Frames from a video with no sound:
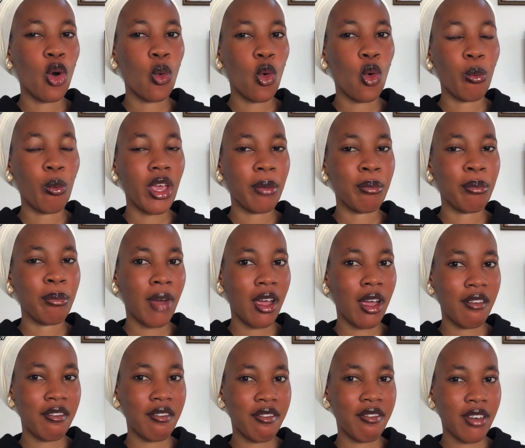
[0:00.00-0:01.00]
home my
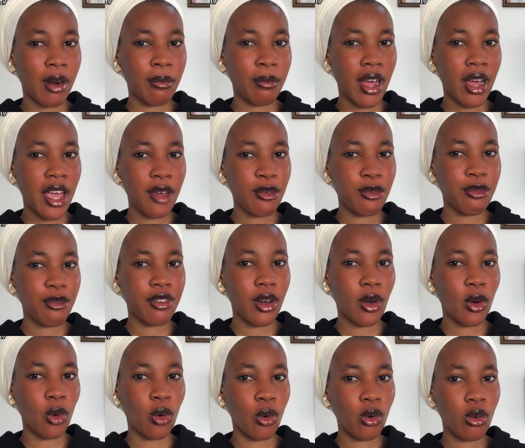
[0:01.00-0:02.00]
enframa
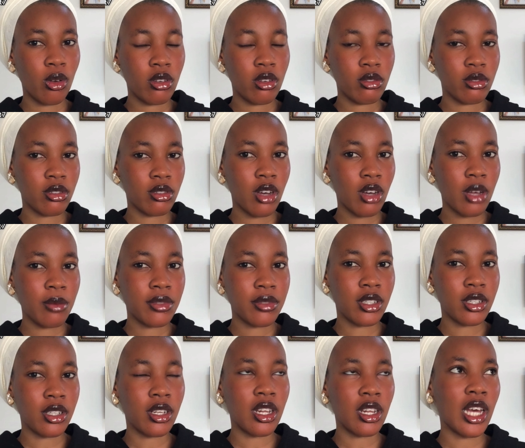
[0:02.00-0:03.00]
enfa you know what i'm
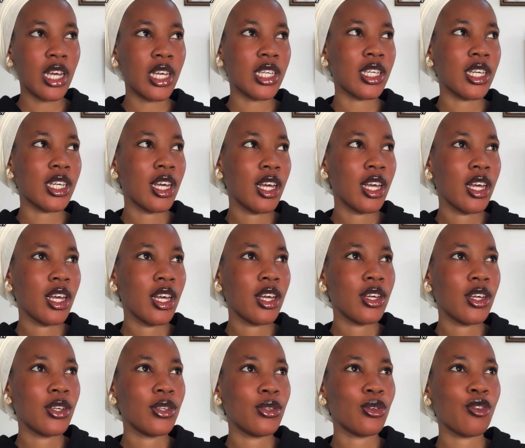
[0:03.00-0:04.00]
saying like
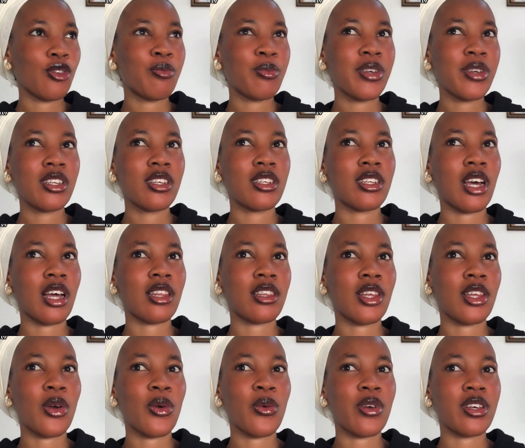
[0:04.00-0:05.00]
you've been in
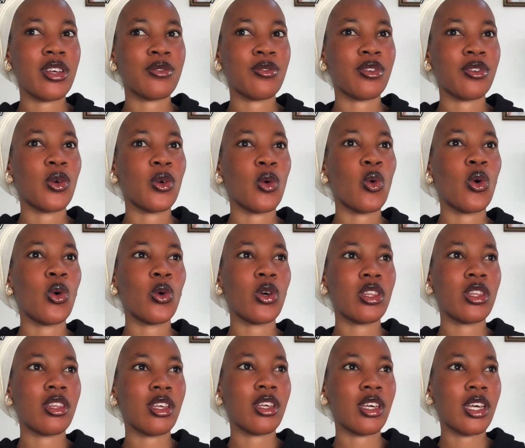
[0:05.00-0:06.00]
underwear for the whole
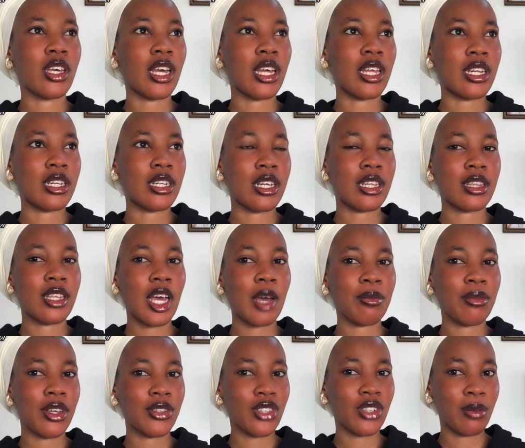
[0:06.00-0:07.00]
day and the time
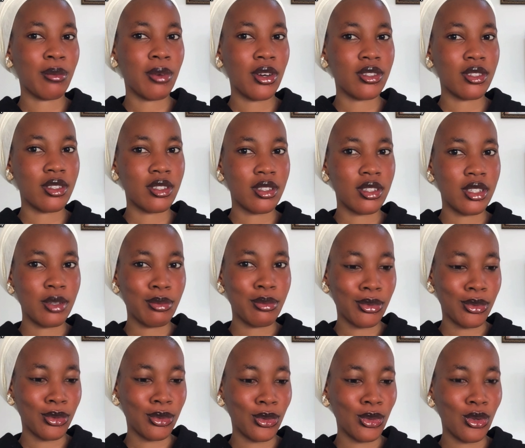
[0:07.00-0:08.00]
that you're about to sleep you
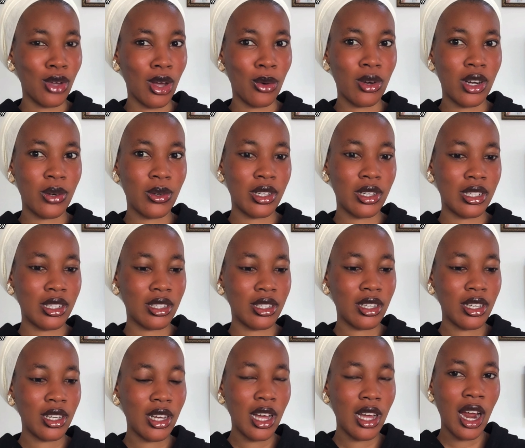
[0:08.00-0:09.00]
know you're wearing
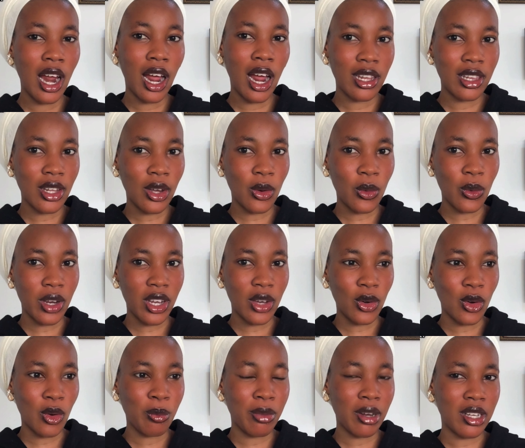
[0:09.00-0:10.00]
underwear
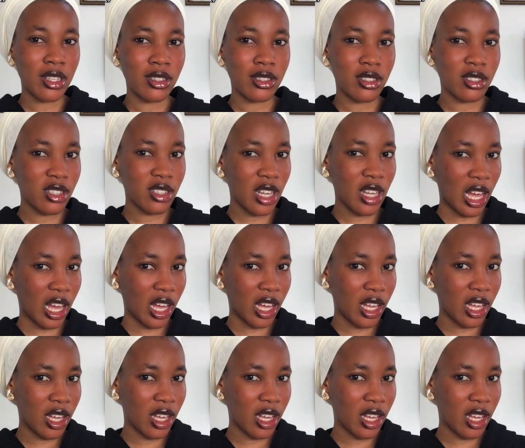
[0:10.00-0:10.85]
or pants ah